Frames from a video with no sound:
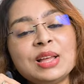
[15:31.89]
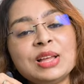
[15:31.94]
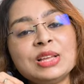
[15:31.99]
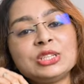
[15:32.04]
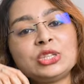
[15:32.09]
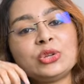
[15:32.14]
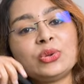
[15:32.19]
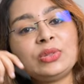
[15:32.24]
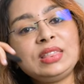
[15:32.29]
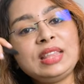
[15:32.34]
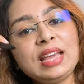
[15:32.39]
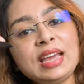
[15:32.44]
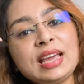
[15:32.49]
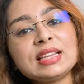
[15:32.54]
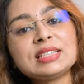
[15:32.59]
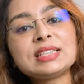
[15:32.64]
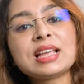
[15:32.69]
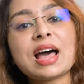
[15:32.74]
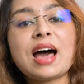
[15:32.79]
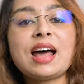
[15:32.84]
So
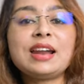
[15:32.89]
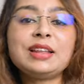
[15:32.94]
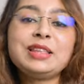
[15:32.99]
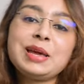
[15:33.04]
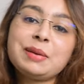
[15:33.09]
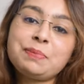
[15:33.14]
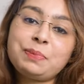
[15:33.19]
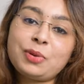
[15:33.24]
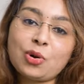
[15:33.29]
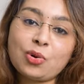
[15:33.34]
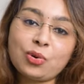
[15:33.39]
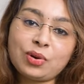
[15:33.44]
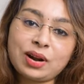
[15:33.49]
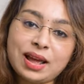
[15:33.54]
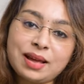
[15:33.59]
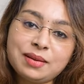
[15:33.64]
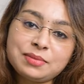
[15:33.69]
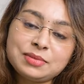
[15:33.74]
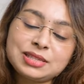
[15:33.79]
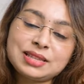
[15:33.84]
these are the
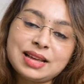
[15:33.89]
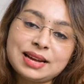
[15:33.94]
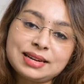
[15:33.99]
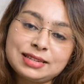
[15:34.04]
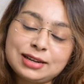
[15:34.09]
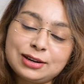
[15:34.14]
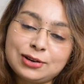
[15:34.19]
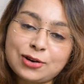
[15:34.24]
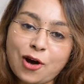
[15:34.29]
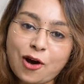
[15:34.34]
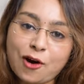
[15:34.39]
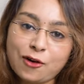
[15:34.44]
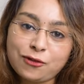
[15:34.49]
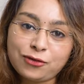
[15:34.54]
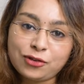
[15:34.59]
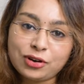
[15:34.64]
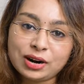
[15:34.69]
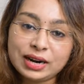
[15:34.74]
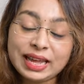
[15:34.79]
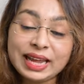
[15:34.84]
programs that are
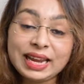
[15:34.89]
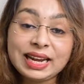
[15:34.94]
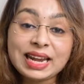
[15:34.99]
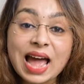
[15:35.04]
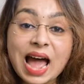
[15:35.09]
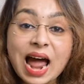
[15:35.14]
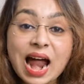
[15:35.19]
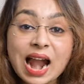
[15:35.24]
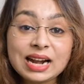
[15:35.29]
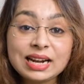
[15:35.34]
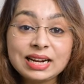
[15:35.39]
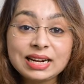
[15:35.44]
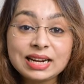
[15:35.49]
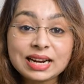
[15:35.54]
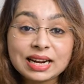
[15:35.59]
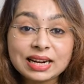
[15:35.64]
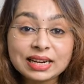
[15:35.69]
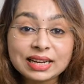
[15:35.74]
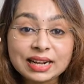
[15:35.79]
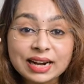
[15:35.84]
offered in
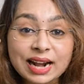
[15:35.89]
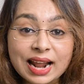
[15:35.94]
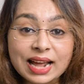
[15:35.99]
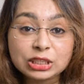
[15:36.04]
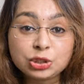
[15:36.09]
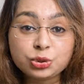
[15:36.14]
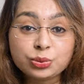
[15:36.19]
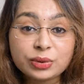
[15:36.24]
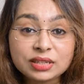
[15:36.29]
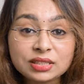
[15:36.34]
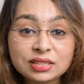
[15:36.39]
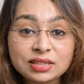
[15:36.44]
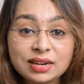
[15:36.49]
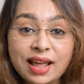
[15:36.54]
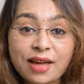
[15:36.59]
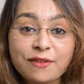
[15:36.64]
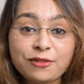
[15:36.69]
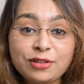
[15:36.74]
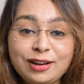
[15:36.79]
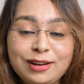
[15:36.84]
undergraduate
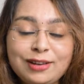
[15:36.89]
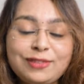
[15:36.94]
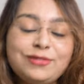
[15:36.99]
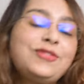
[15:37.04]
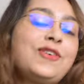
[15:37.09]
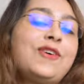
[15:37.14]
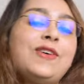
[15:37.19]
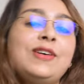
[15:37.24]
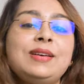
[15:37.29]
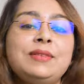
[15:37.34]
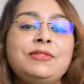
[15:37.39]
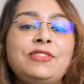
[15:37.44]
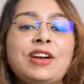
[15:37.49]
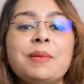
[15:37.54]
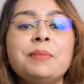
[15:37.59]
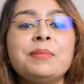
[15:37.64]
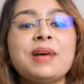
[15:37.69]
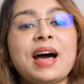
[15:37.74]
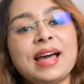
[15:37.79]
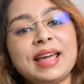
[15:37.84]
level
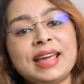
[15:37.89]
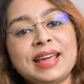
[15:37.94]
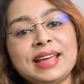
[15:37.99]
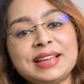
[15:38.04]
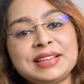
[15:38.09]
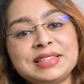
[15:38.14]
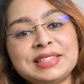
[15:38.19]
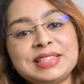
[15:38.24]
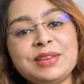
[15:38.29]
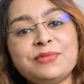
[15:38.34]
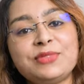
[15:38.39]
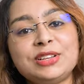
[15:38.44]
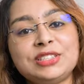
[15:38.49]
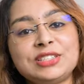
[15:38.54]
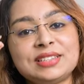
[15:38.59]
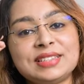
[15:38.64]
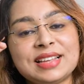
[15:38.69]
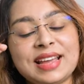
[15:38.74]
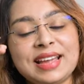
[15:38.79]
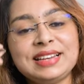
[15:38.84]
from IISc, which
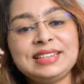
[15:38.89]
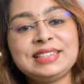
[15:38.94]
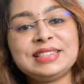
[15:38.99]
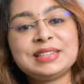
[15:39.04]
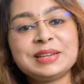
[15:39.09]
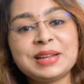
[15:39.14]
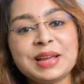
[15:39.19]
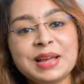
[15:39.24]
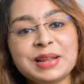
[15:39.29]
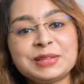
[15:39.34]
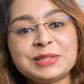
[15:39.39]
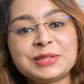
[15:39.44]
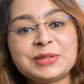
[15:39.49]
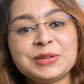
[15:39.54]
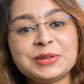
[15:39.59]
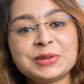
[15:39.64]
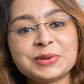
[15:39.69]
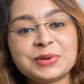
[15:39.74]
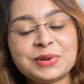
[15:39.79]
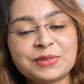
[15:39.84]
is Indian
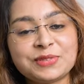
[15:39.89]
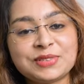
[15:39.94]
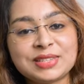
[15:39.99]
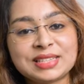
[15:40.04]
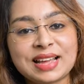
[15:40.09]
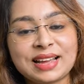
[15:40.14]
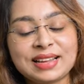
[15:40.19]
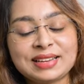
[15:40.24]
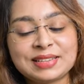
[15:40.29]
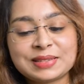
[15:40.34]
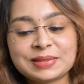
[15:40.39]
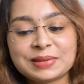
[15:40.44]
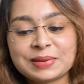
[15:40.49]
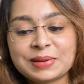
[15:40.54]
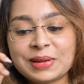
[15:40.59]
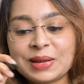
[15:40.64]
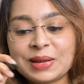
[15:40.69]
Institute of Science.